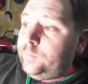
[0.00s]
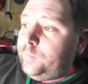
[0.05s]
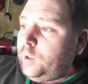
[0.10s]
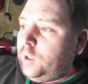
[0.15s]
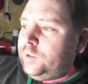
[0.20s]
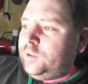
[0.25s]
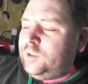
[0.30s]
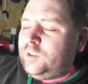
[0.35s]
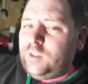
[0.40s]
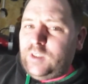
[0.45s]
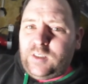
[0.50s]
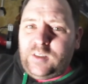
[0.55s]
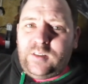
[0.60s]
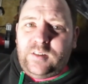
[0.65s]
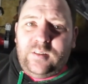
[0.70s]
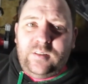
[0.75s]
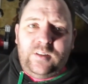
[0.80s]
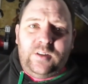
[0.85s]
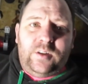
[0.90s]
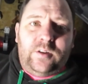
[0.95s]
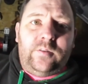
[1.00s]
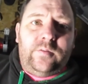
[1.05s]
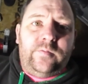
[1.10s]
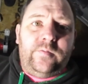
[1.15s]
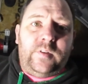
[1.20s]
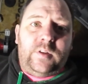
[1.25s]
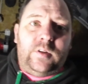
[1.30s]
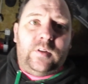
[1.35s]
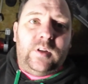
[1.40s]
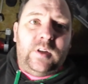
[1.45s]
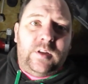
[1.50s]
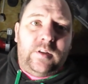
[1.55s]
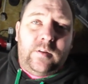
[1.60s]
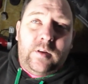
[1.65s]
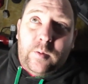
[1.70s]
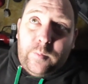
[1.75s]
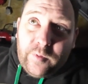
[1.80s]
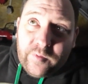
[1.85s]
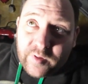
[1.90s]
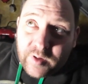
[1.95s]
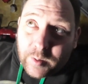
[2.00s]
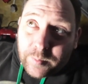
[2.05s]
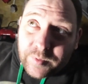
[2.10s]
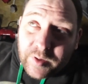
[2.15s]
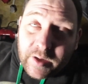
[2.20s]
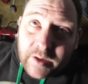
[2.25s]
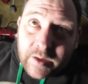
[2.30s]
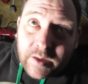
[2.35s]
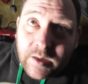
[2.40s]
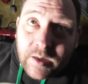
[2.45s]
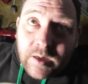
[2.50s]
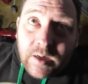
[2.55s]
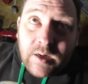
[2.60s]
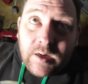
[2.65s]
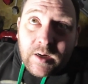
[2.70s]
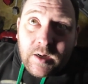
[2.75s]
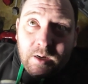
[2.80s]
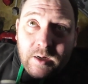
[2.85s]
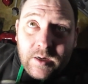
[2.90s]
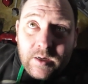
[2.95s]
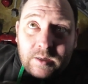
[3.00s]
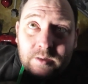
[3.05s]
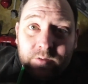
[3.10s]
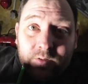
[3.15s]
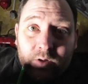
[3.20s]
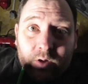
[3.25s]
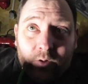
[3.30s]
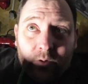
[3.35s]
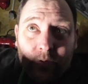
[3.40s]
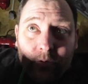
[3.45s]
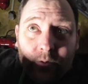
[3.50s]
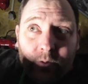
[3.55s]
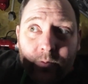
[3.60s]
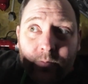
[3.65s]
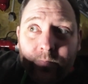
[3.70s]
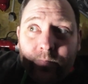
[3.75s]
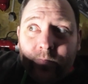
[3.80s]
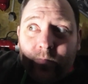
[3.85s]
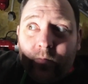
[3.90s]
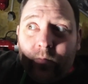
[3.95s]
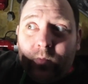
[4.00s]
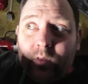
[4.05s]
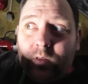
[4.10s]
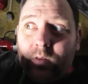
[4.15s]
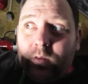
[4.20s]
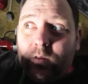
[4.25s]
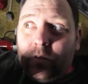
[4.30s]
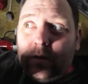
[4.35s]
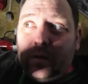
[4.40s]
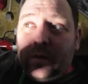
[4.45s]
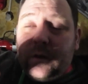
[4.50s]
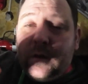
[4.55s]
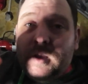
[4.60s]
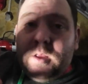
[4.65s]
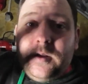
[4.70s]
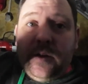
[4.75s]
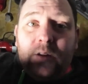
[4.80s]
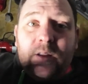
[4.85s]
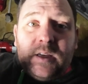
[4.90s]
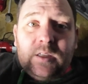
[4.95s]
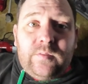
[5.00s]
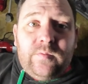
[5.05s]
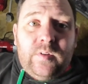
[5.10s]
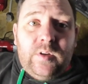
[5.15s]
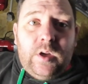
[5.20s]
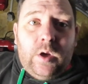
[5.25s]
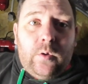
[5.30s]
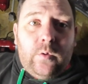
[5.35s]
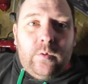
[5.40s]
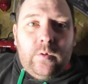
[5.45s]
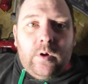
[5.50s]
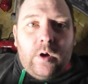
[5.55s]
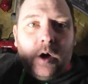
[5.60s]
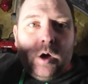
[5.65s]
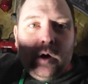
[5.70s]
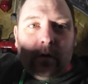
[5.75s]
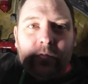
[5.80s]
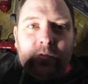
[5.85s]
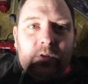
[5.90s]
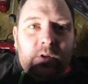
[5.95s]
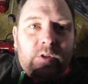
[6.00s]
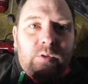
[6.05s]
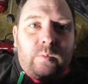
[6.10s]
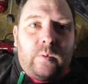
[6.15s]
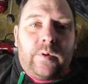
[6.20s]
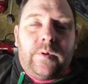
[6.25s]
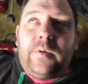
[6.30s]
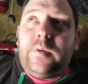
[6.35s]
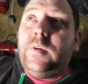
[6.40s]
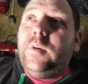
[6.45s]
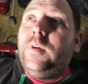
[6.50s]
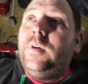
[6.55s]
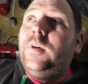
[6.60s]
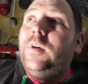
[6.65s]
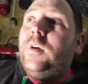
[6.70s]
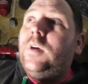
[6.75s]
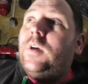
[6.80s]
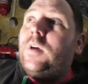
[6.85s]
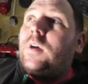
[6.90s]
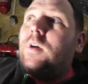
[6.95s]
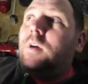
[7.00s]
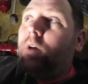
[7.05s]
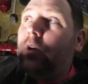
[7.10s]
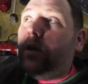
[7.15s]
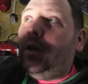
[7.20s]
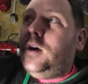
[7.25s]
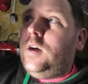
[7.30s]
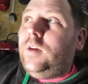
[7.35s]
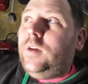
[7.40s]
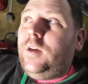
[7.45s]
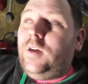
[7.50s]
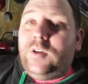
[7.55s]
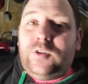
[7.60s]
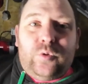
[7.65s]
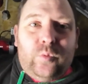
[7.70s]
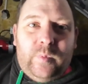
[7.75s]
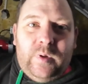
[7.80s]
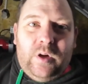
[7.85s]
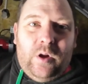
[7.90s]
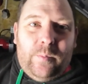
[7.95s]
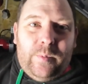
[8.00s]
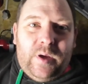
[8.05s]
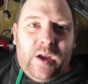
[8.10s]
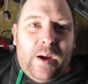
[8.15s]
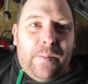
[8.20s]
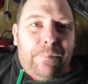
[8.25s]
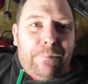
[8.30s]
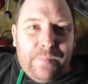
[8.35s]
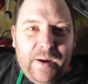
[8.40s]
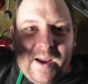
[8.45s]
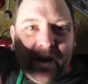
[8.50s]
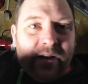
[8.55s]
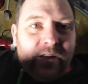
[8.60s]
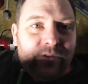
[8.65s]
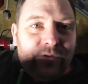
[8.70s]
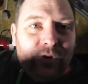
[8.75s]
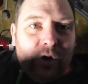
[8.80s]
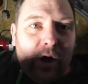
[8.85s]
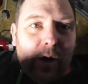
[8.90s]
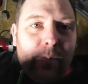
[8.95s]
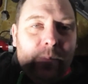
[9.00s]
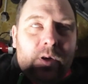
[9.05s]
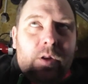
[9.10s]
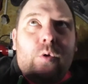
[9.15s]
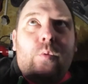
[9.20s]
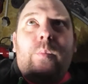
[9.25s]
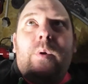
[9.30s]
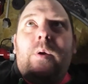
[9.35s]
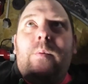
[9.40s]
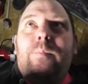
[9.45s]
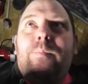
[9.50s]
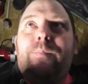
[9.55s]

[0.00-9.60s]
but I just need, think you need a little bit of an update. So in the next video after this one, it's all be like we're going back in time a little bit,